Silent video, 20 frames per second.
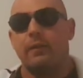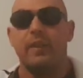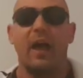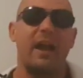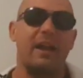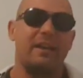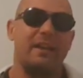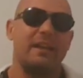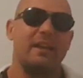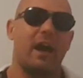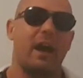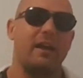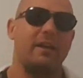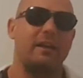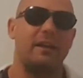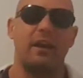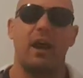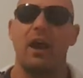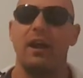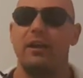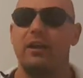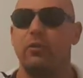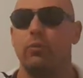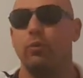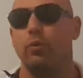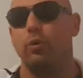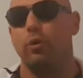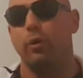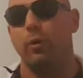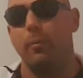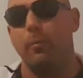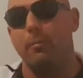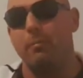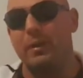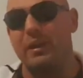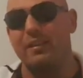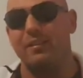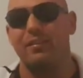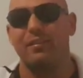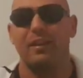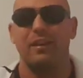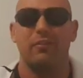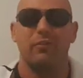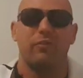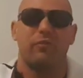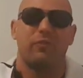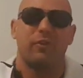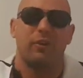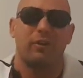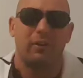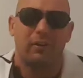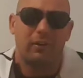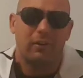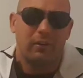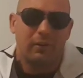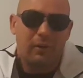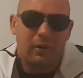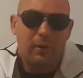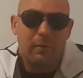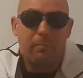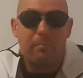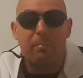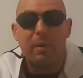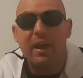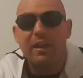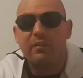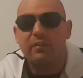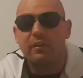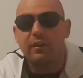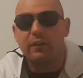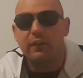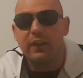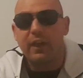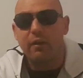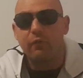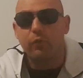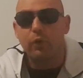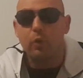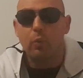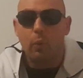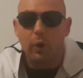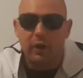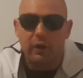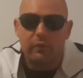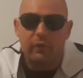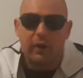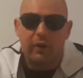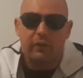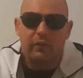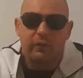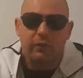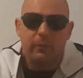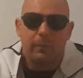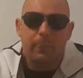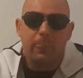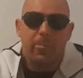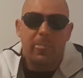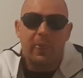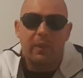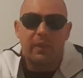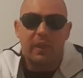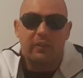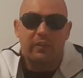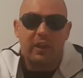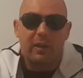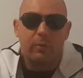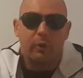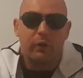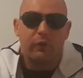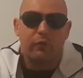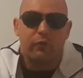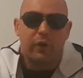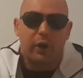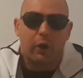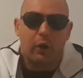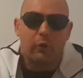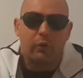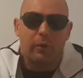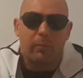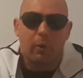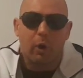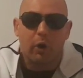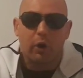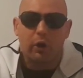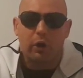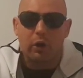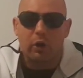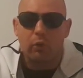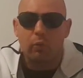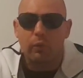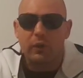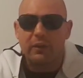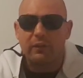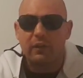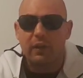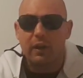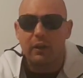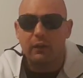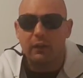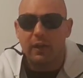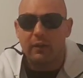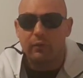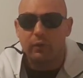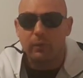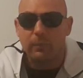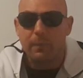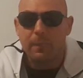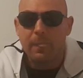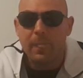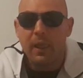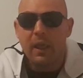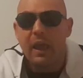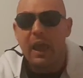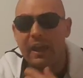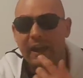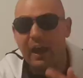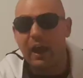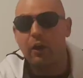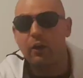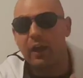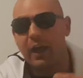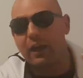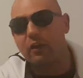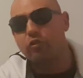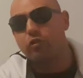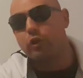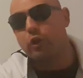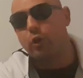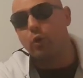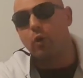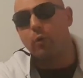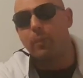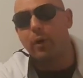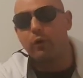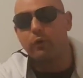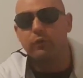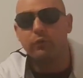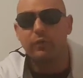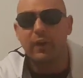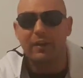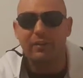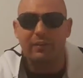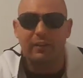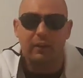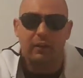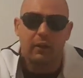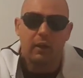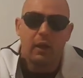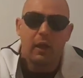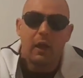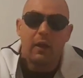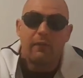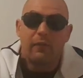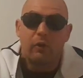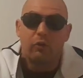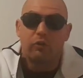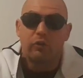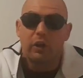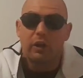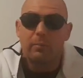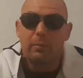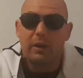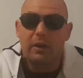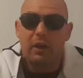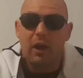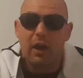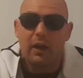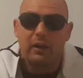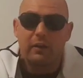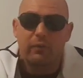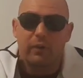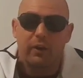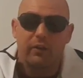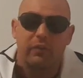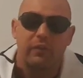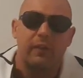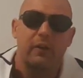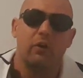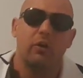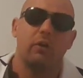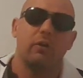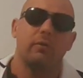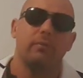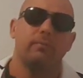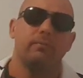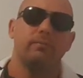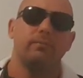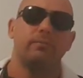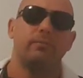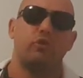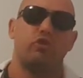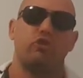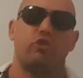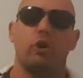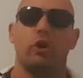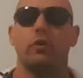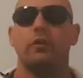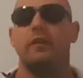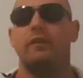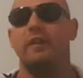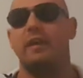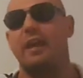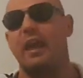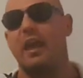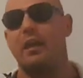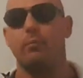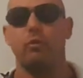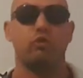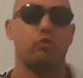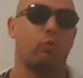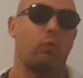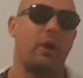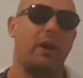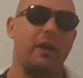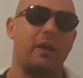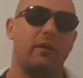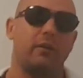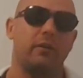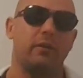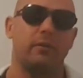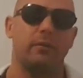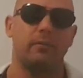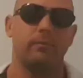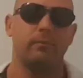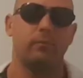90-90-90 rule means that for basically every one of us that's able to figure out the market on a retail level and how to actually go about investing, there's going to be 9 of us that are sure that the game is rigged